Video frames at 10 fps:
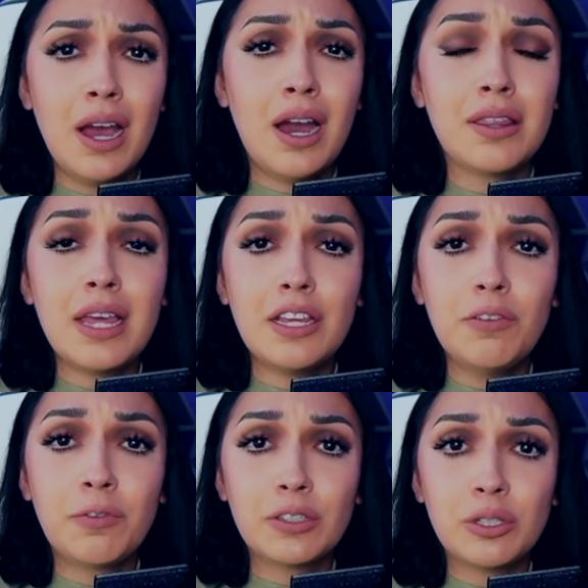Thank
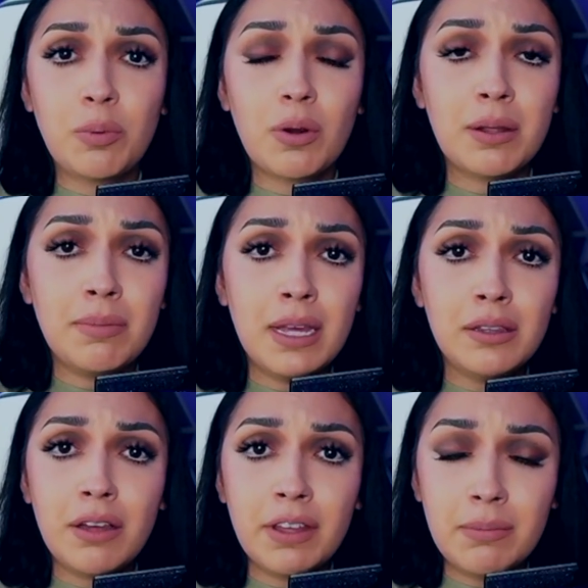you for supporting me,
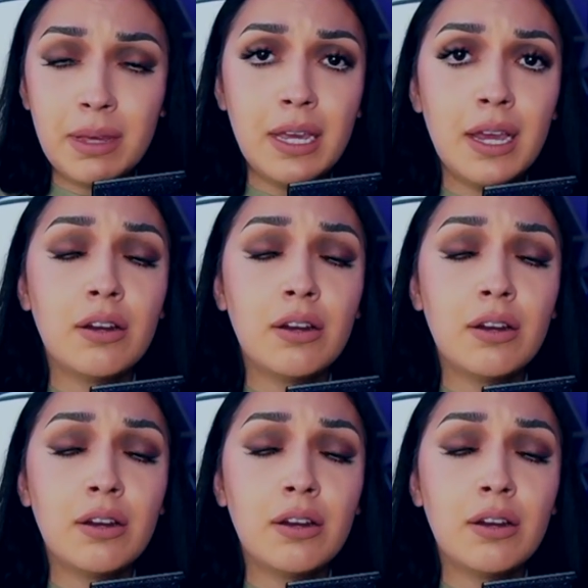loving me,